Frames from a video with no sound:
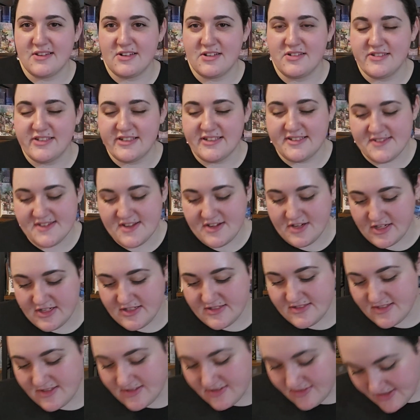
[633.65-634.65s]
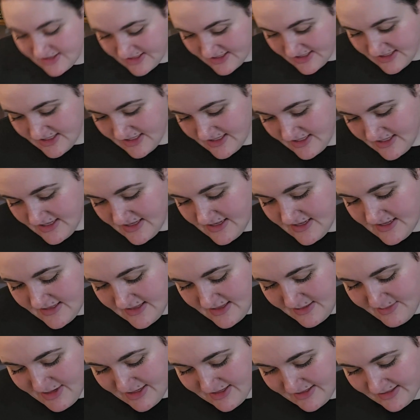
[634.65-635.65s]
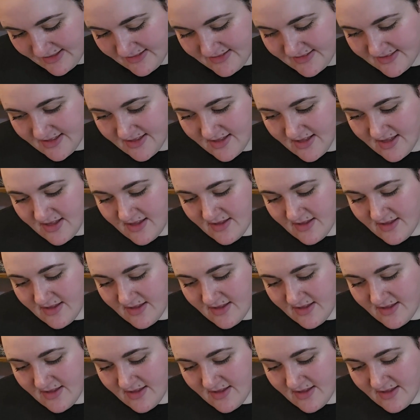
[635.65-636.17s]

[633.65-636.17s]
literally a secret, so that makes sense.